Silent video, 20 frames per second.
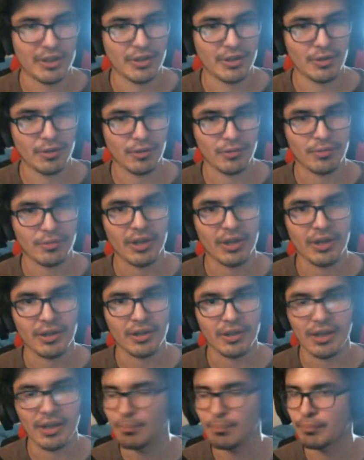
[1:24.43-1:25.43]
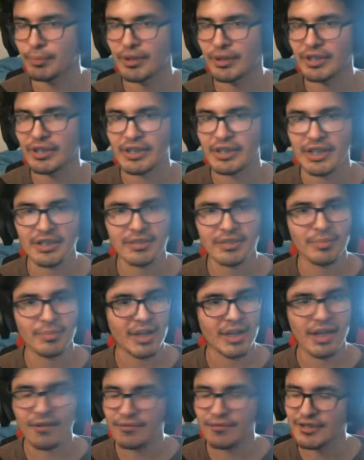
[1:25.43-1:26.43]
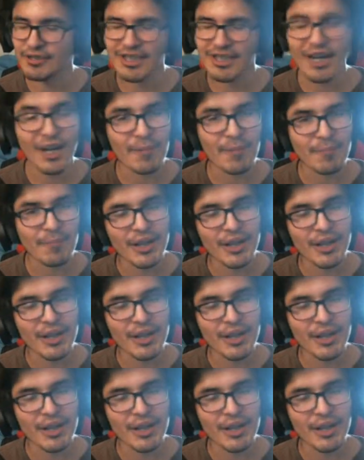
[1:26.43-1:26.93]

oh god, that brick gets me every time.